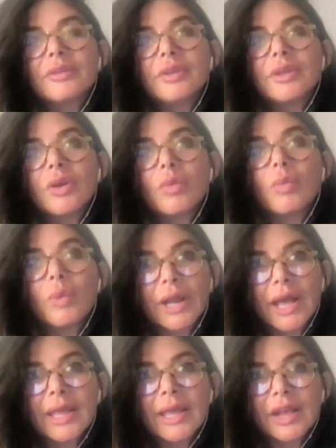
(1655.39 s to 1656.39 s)
you know, when
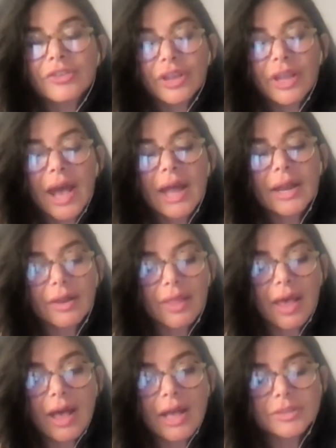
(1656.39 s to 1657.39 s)
I actually got out of the
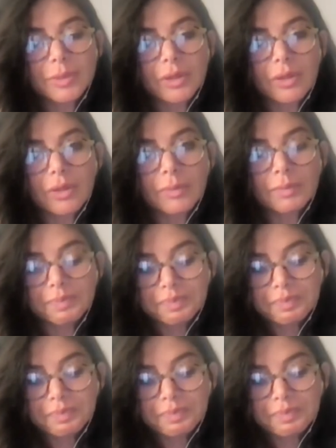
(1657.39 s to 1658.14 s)
hospital,